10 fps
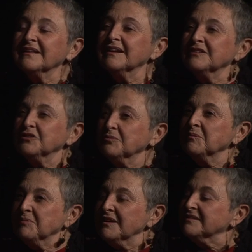That
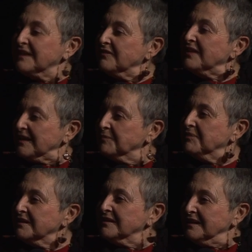human beings have that
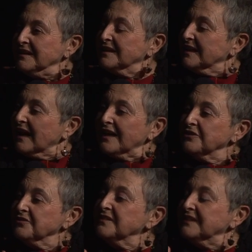ability.
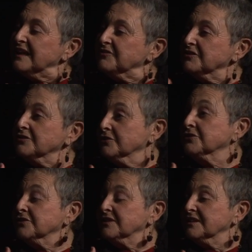I don't think they have to
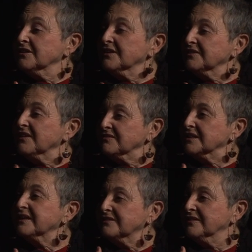learn it. They don't have to
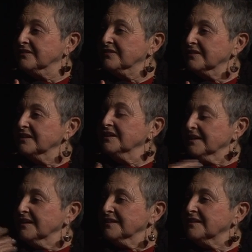have lessons
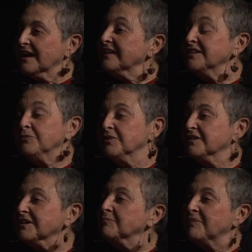I think
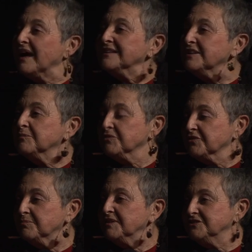we're a
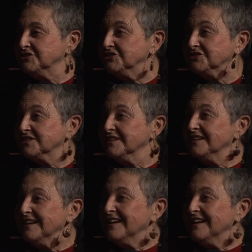companionable species.